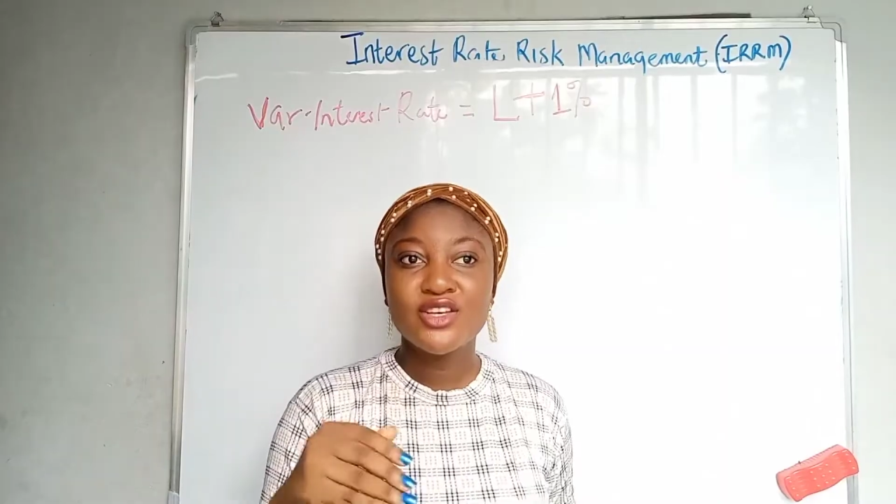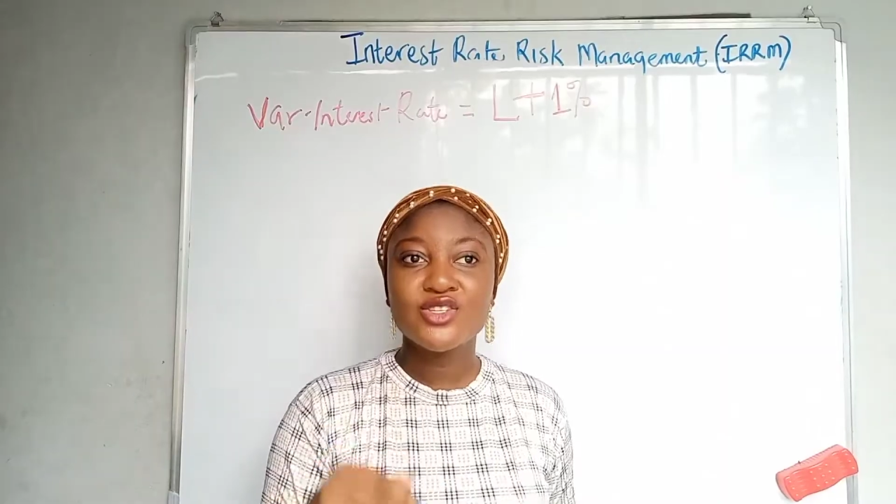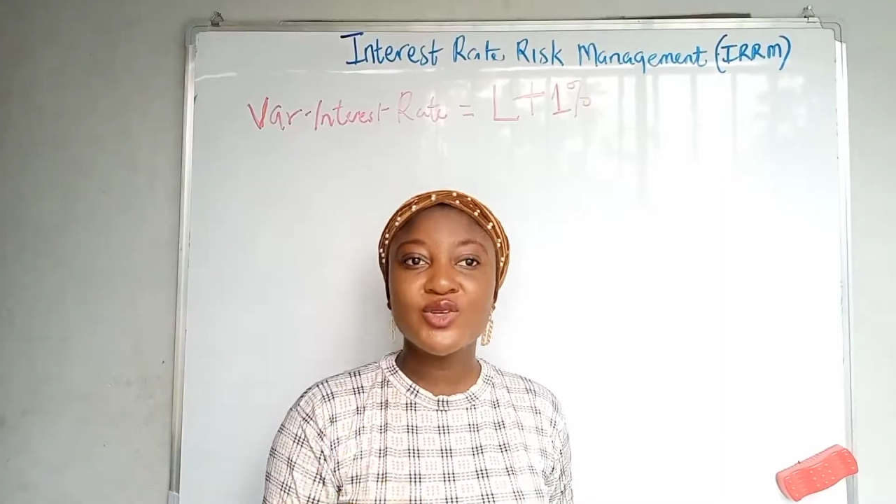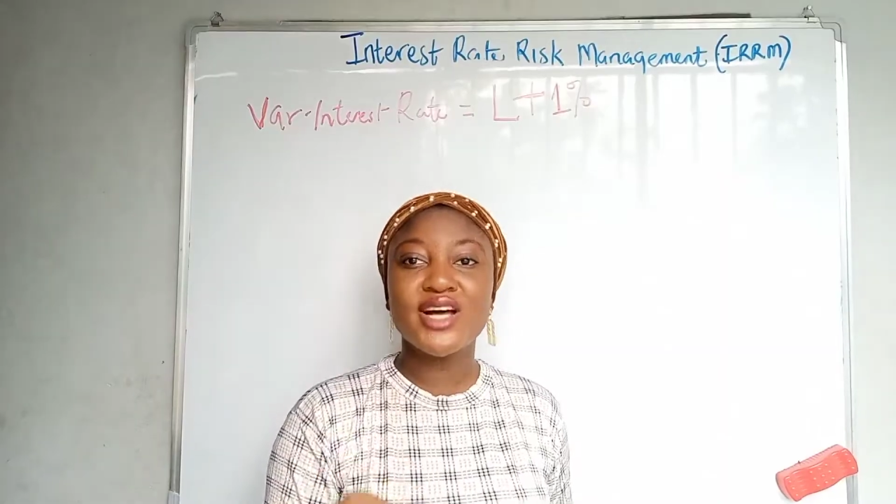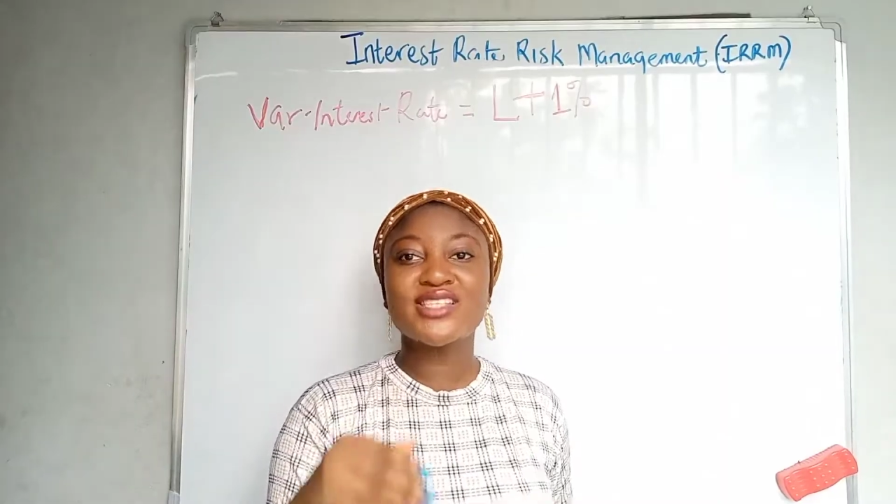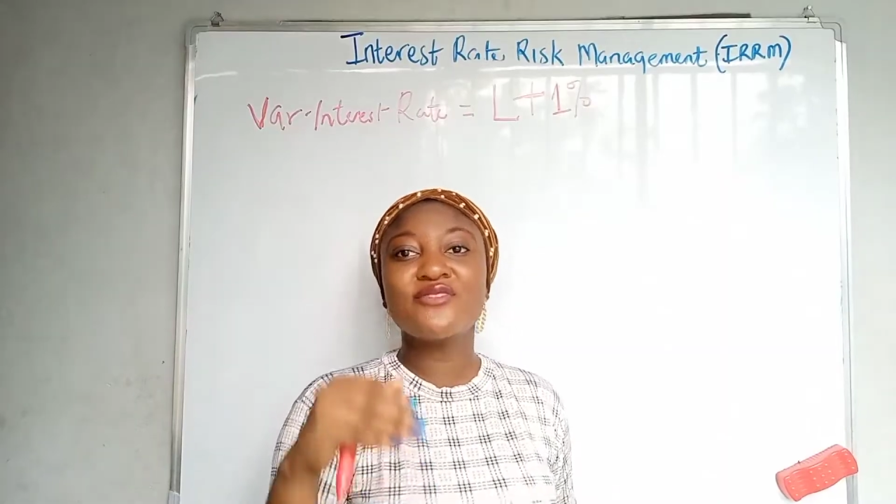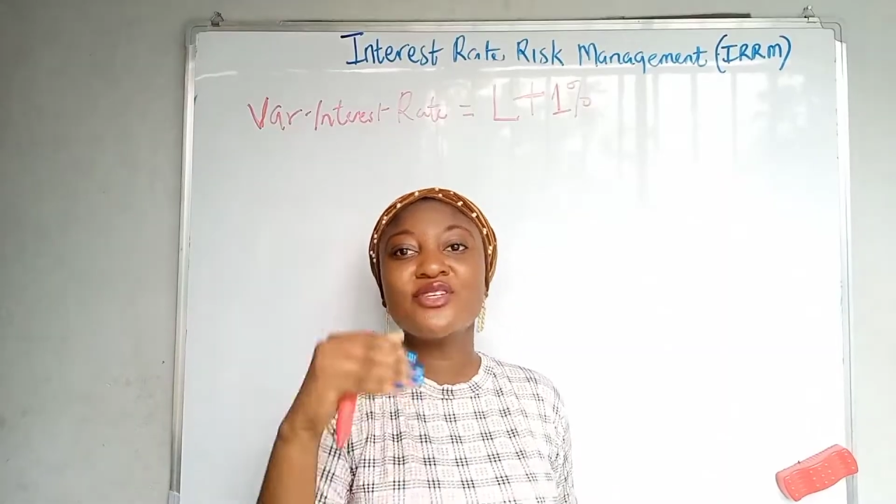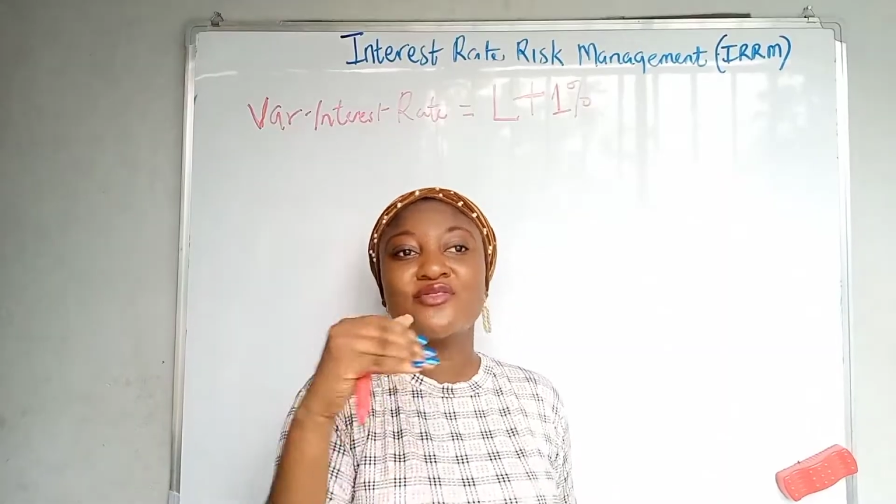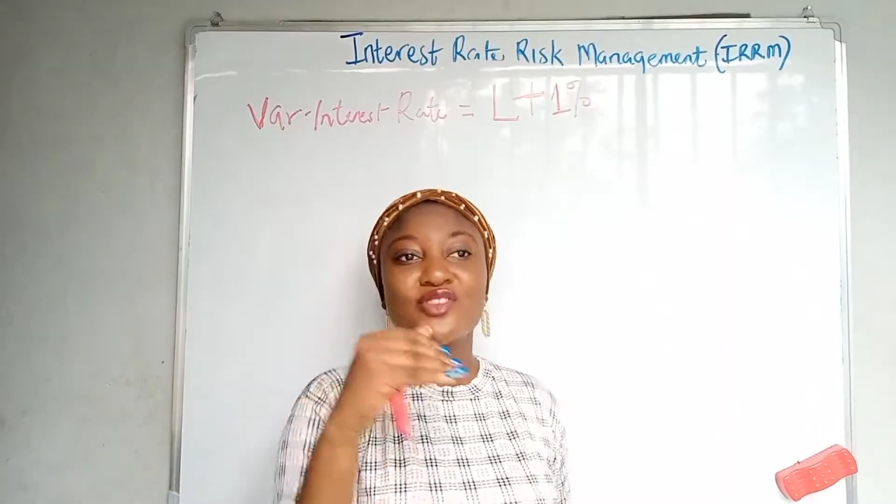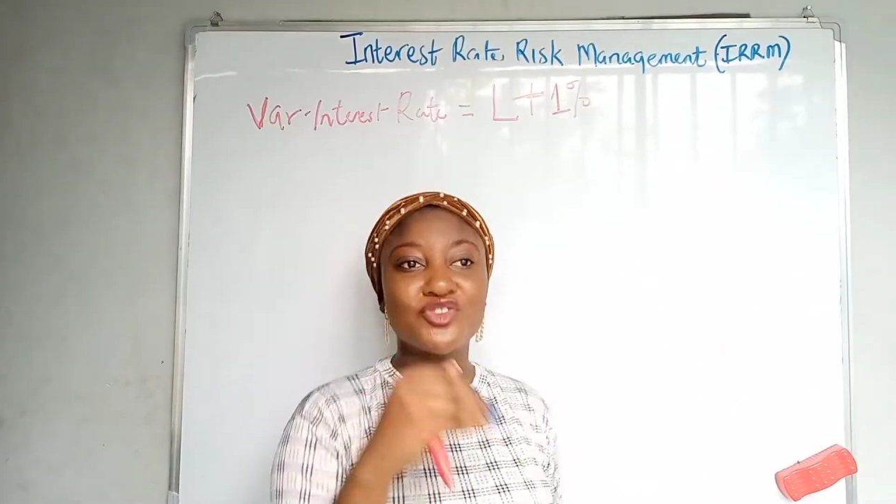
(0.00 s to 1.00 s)
so that even
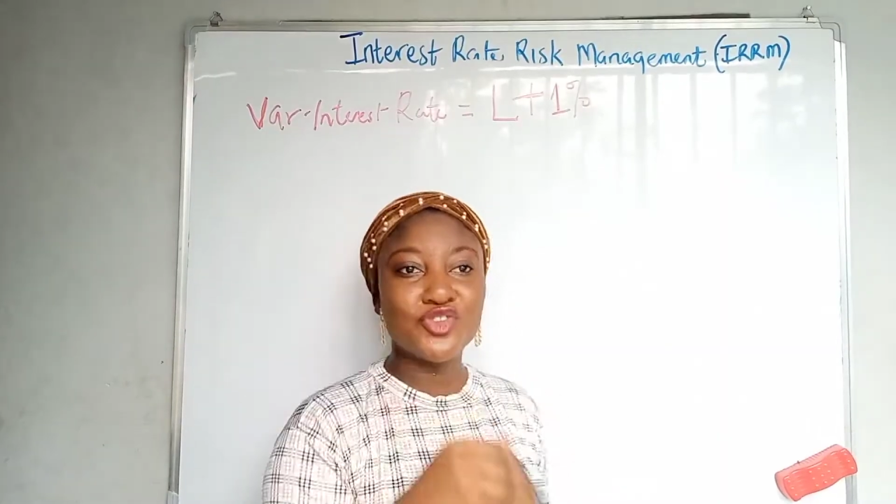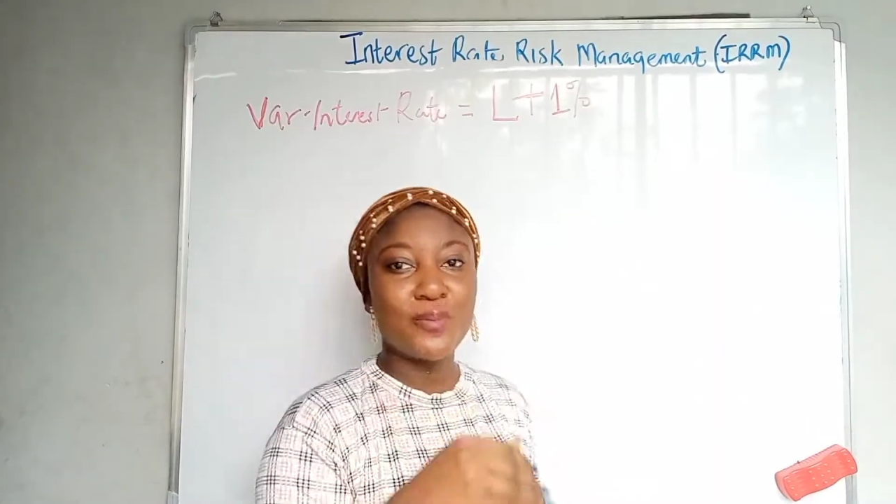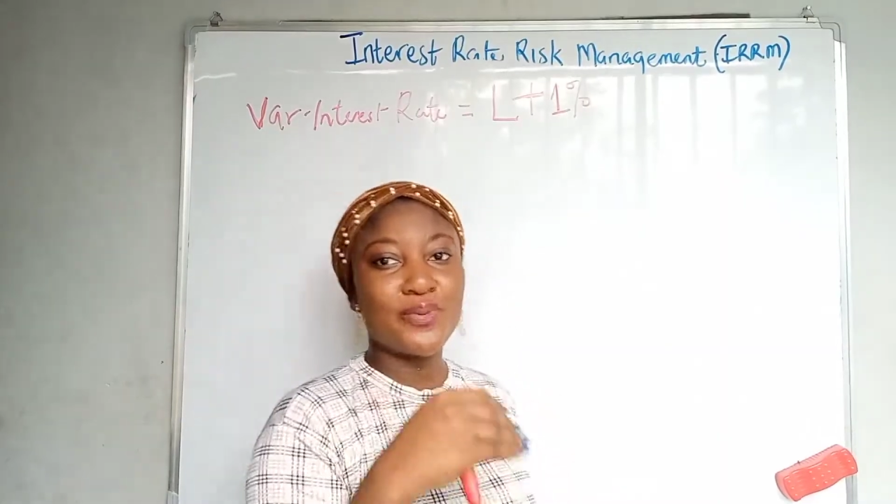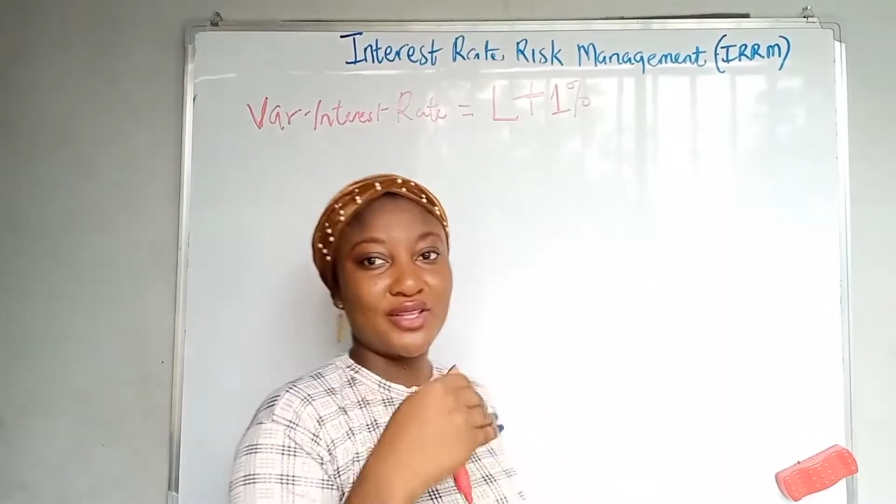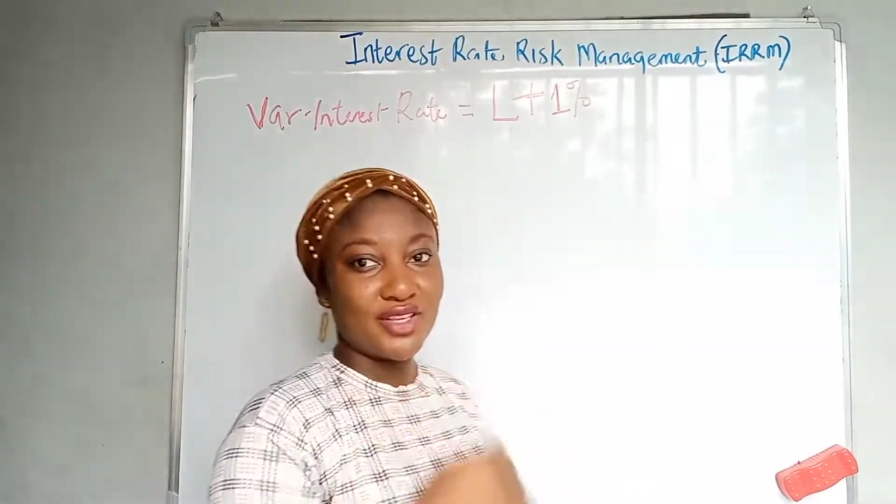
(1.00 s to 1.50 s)
if it's dropping,